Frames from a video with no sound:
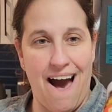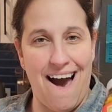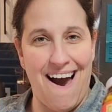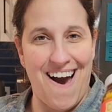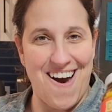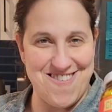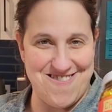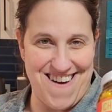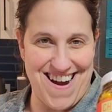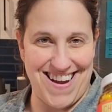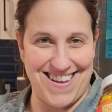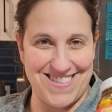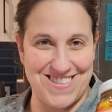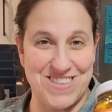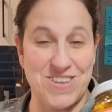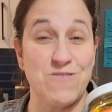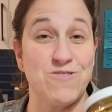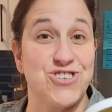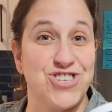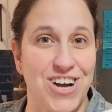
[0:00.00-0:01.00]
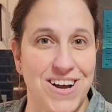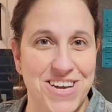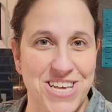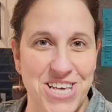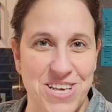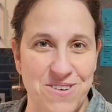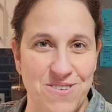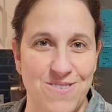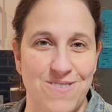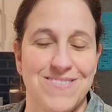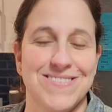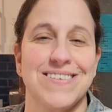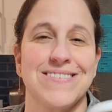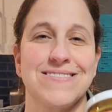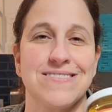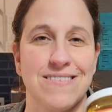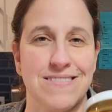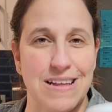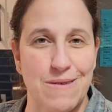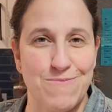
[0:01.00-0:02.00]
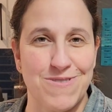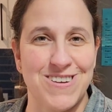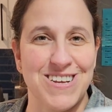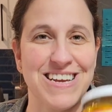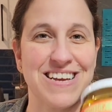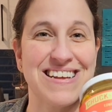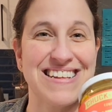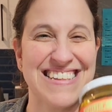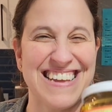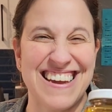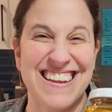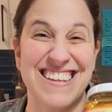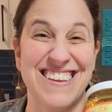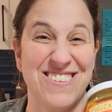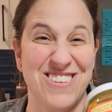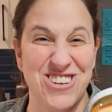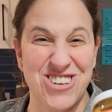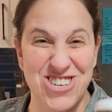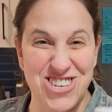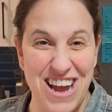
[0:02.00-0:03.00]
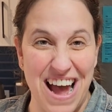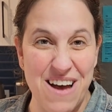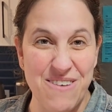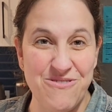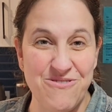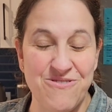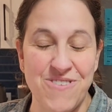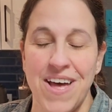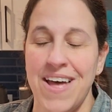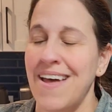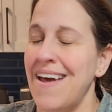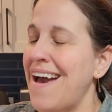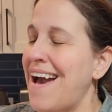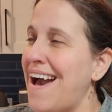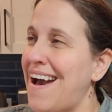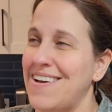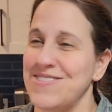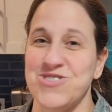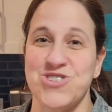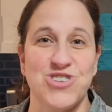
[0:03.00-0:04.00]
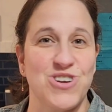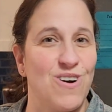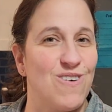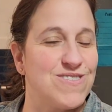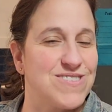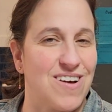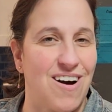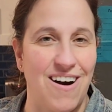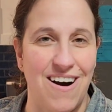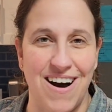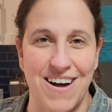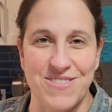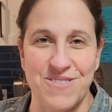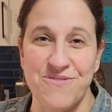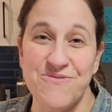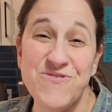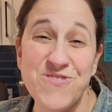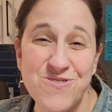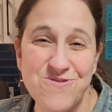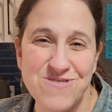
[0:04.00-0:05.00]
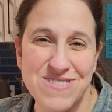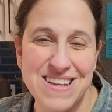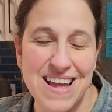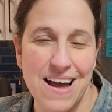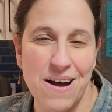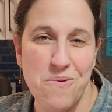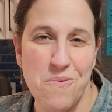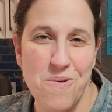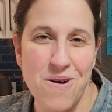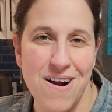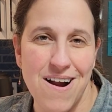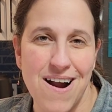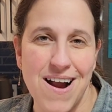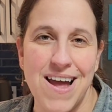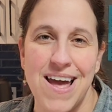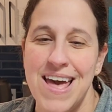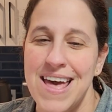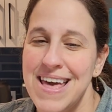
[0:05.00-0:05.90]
All right, so Chuck Hughes, celebrity Canadian chef, has shows on the Food Network.